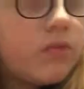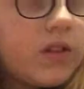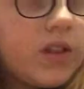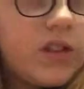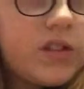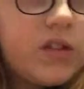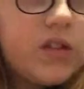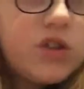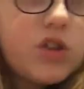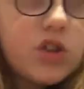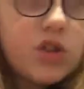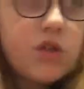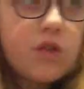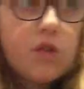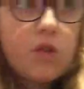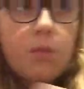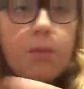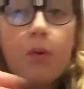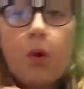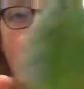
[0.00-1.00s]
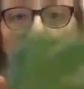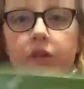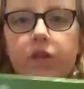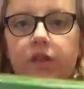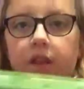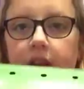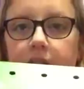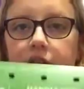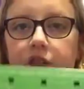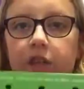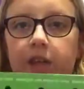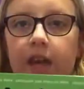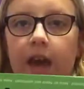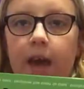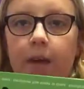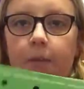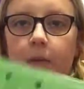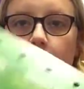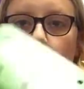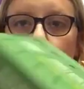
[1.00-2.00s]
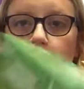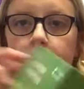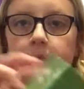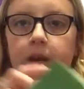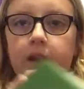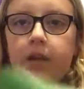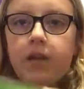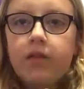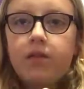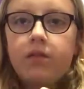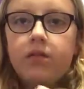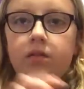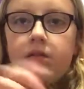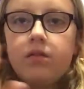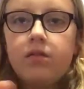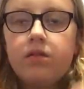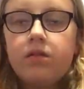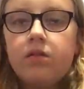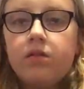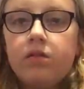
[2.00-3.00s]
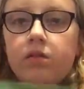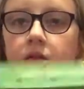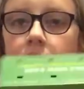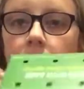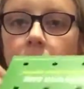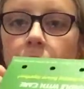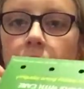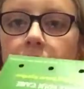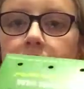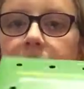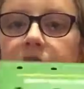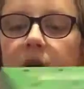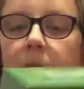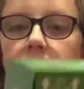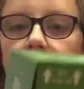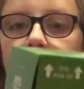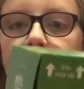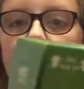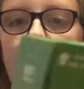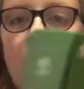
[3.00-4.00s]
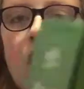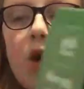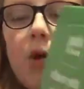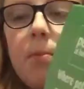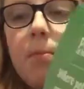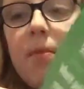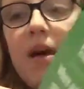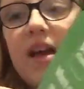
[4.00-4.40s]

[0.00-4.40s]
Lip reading: This is just the box that she came home in with some of her own